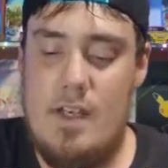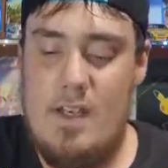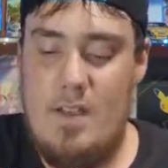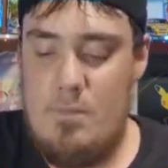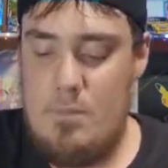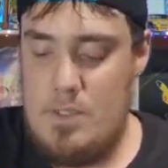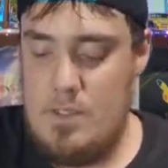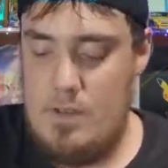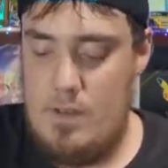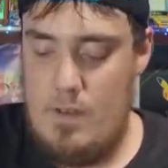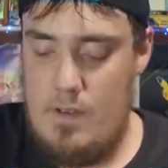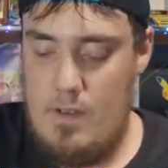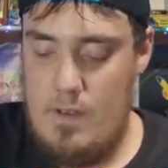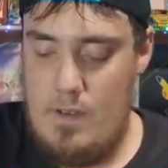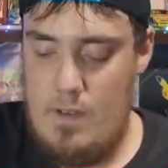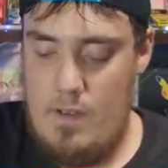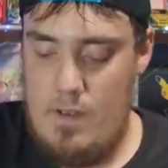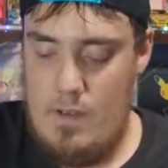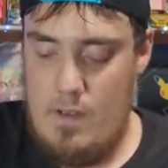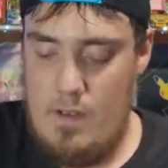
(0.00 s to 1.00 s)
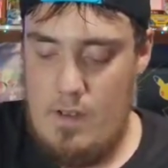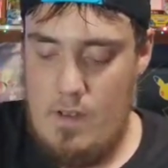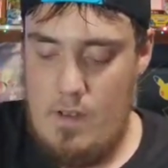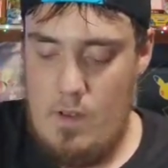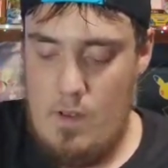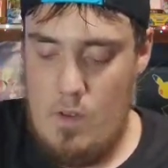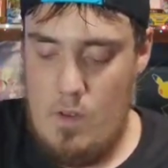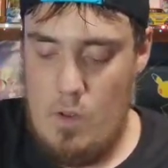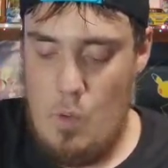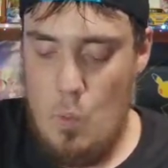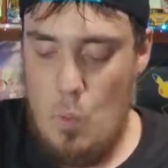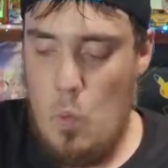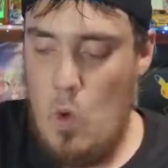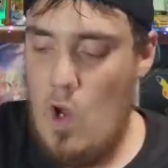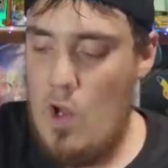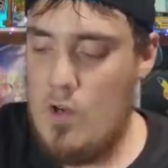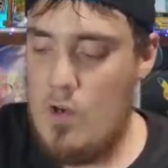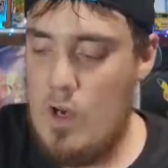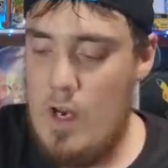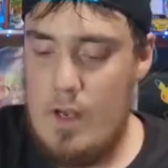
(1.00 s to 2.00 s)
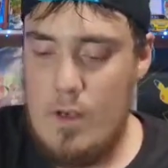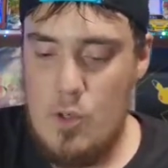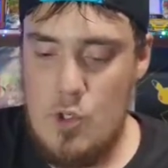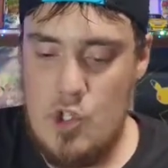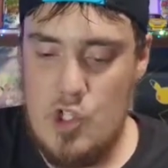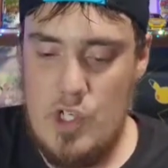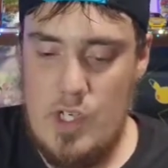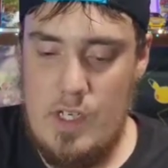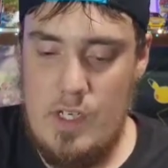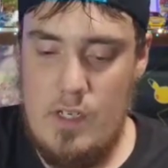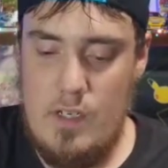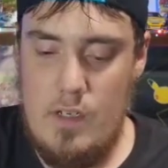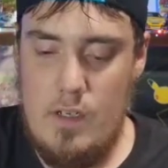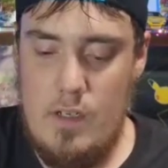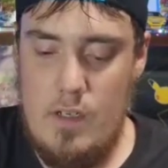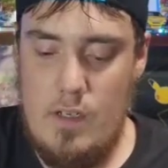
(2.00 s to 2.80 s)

times. Water Energy,